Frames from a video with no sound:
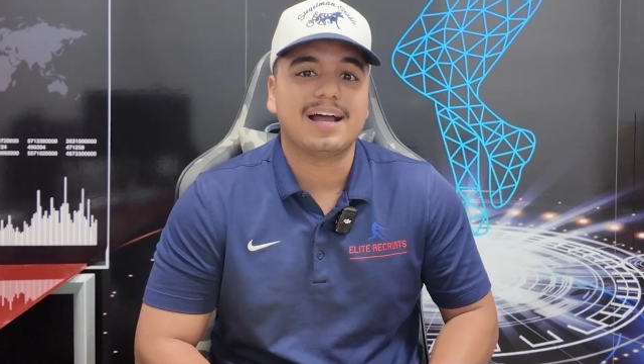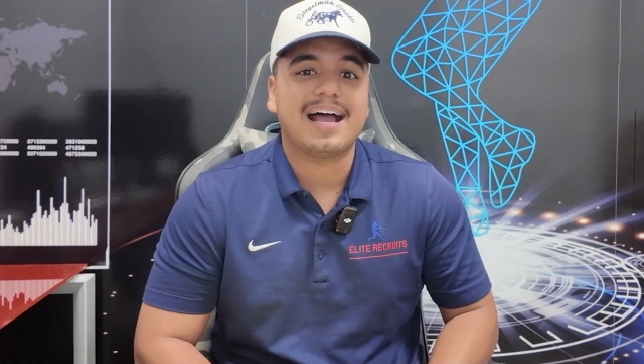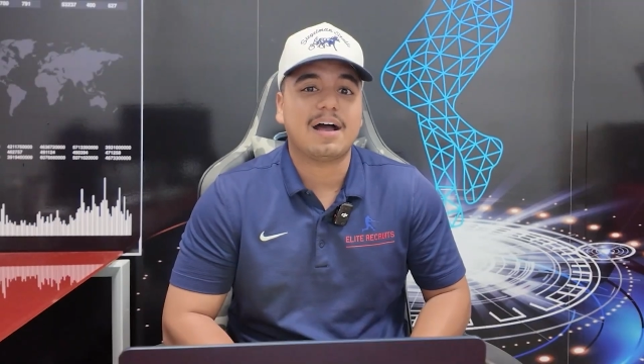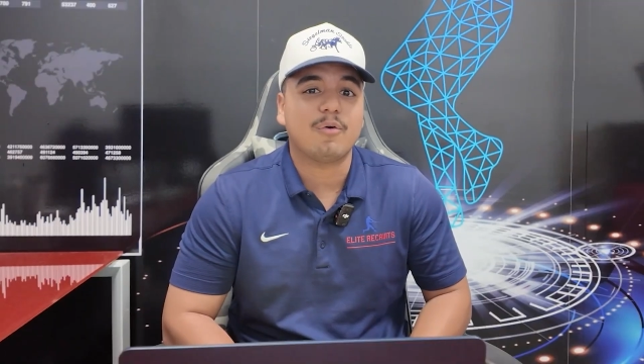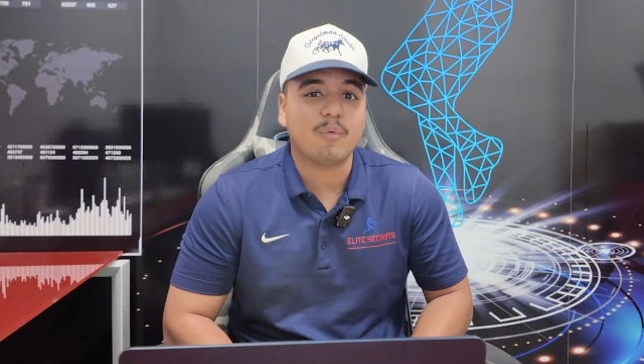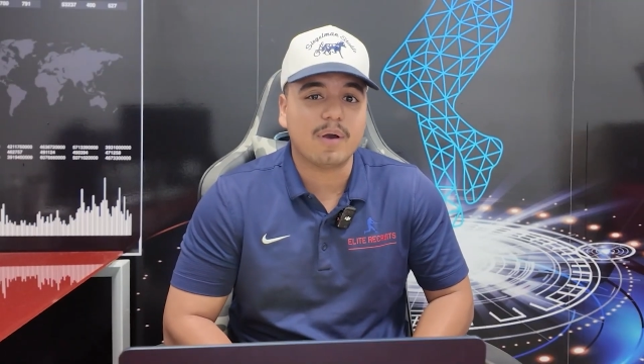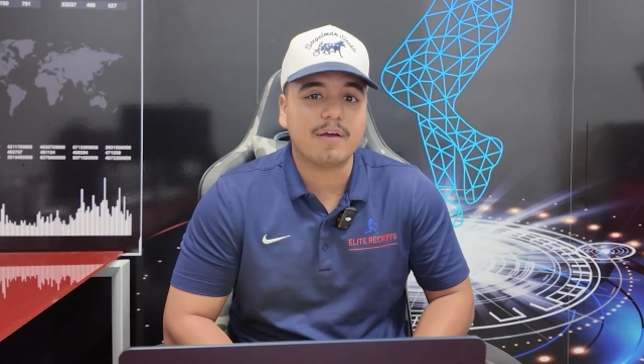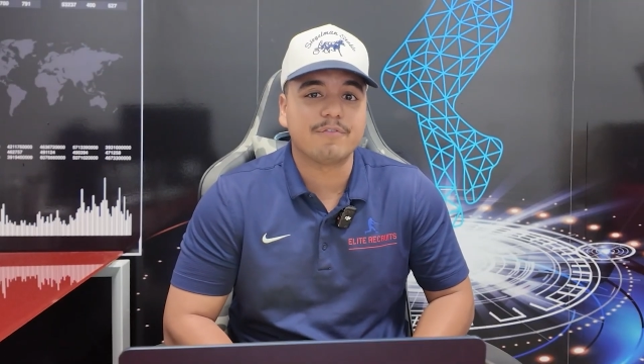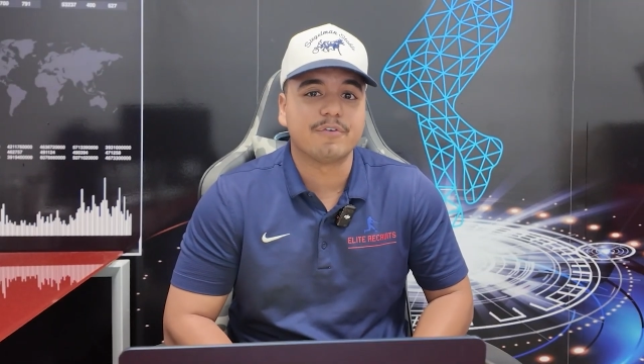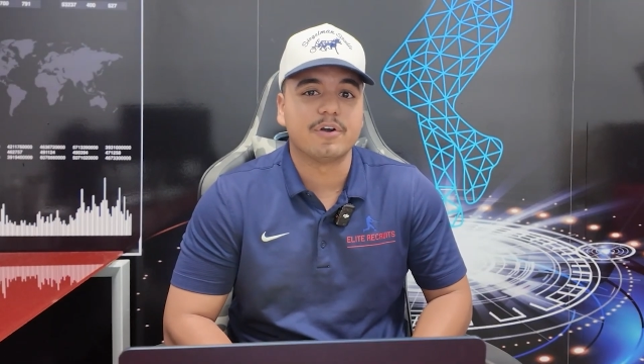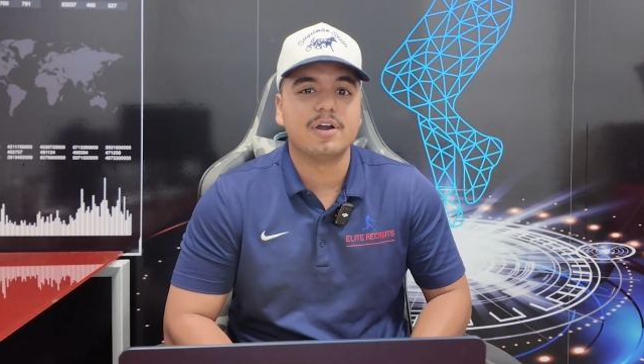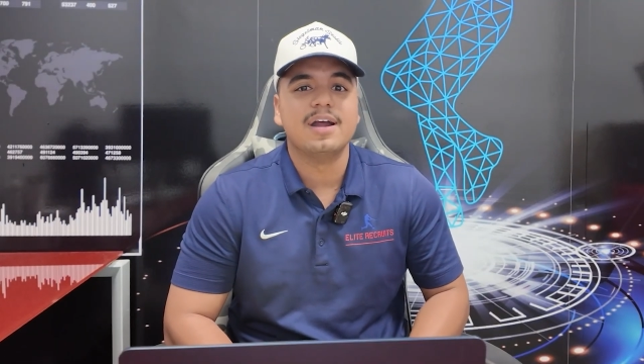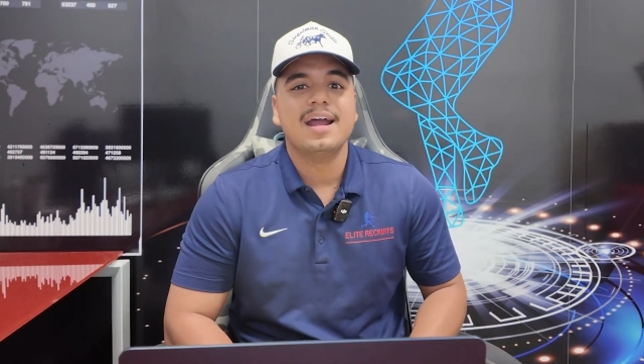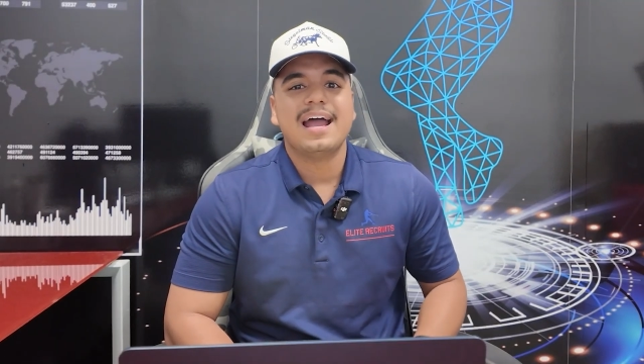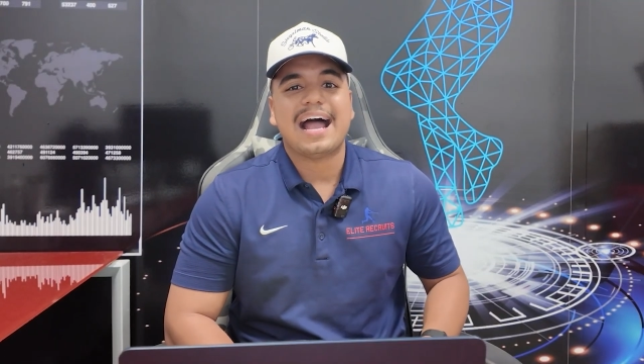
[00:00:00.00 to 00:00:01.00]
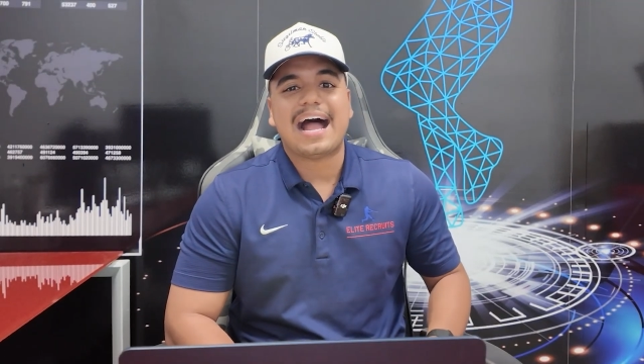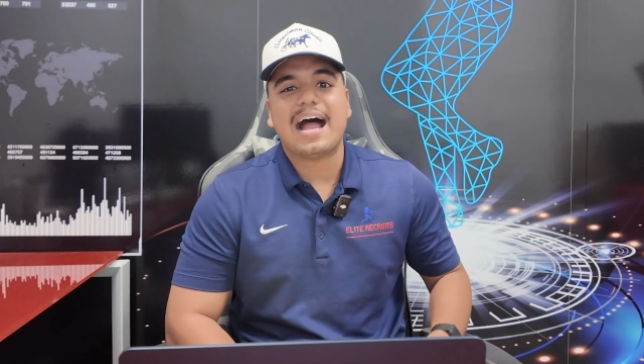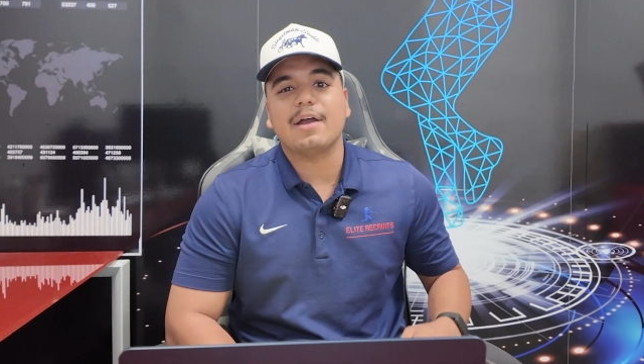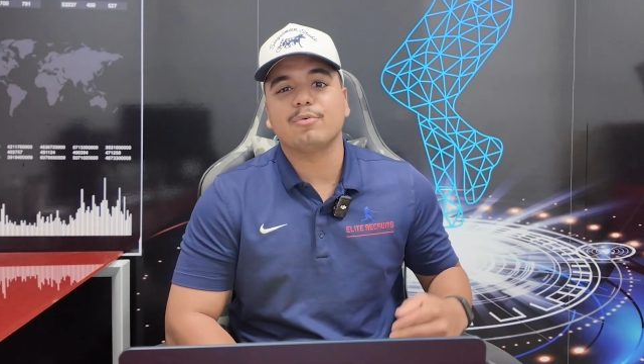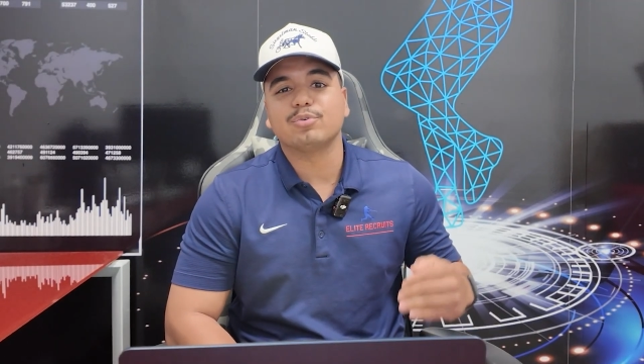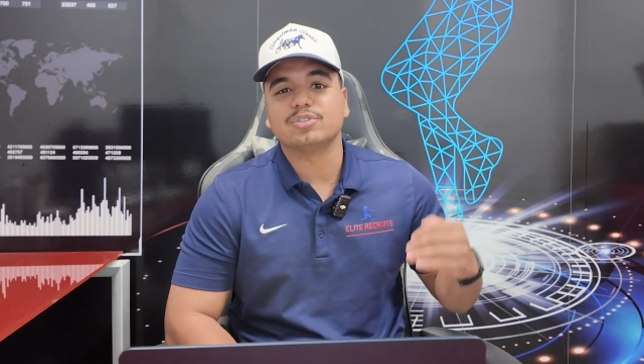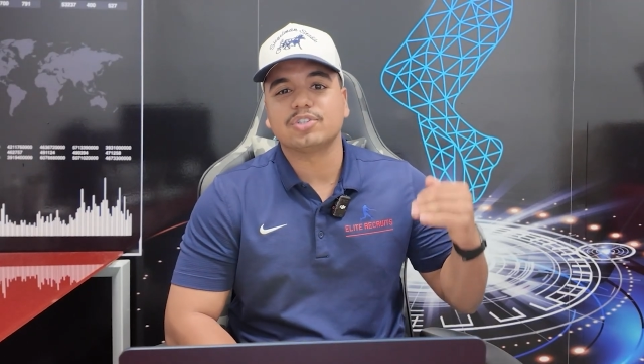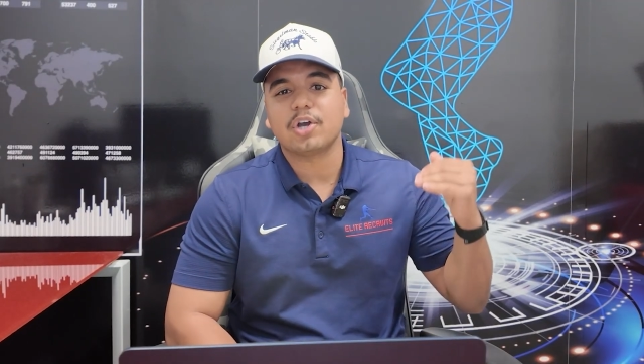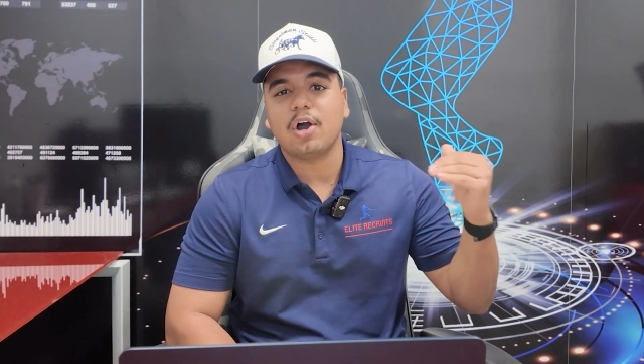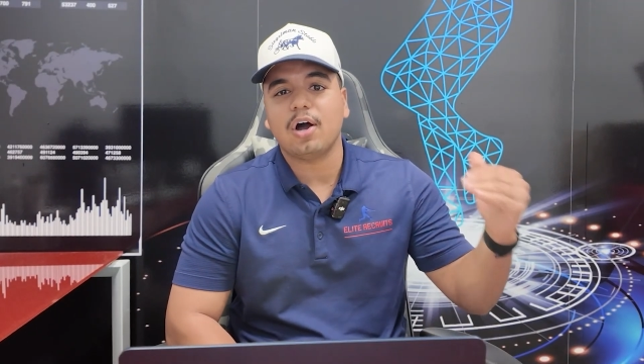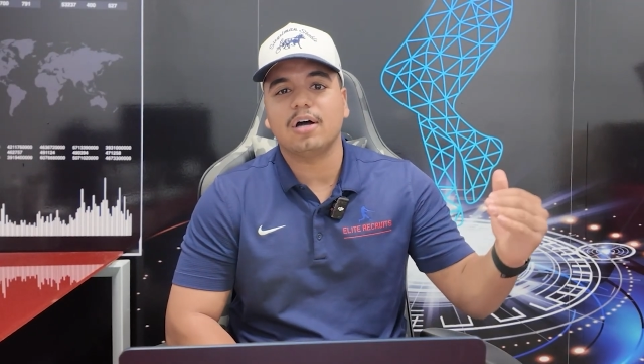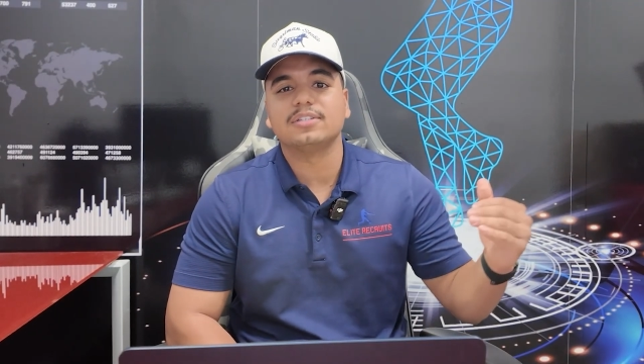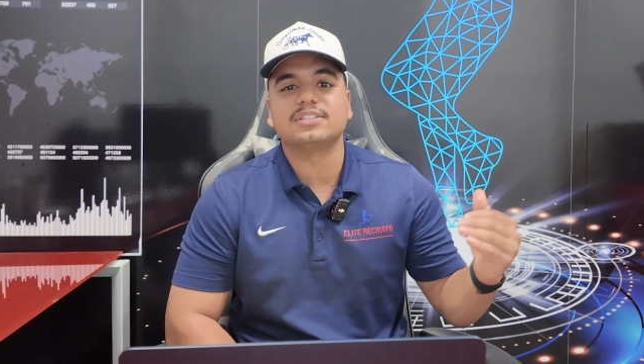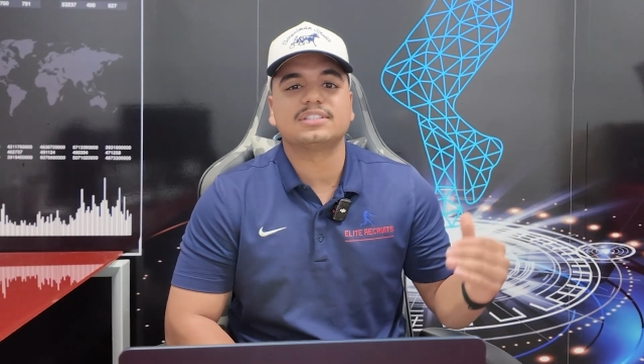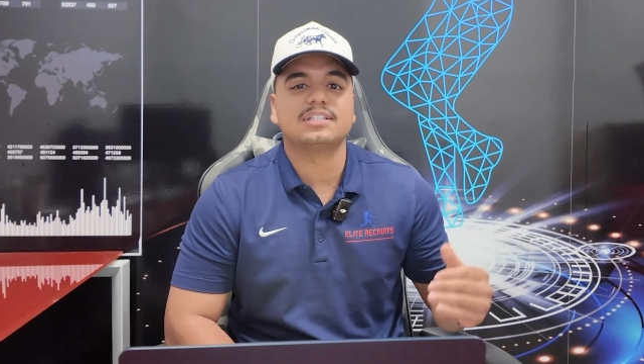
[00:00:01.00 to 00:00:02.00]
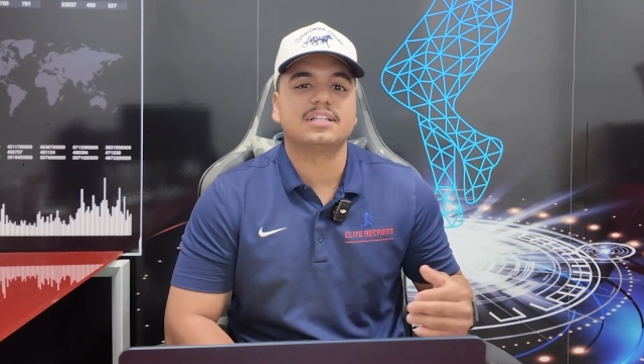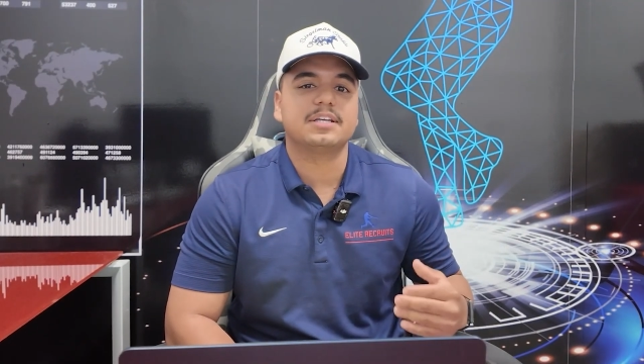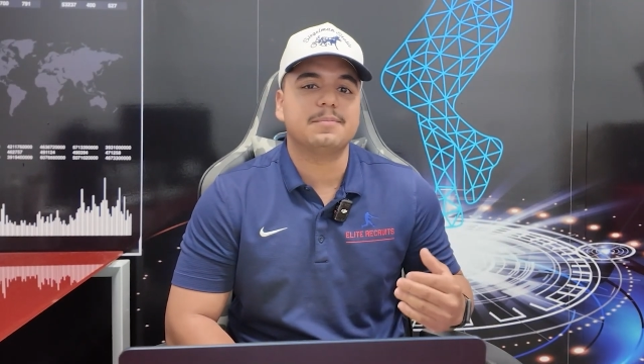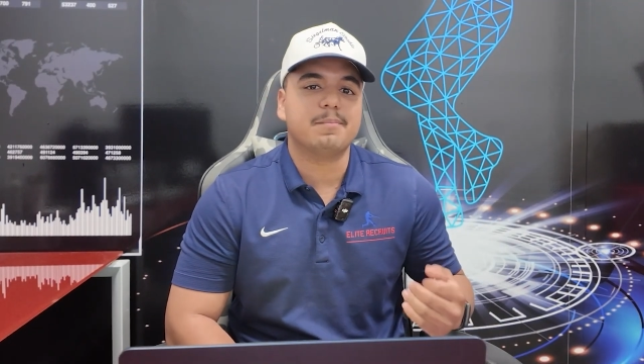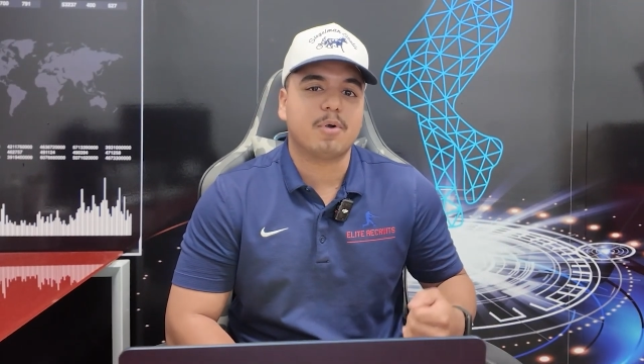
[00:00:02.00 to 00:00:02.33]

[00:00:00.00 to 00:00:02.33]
However, I was constantly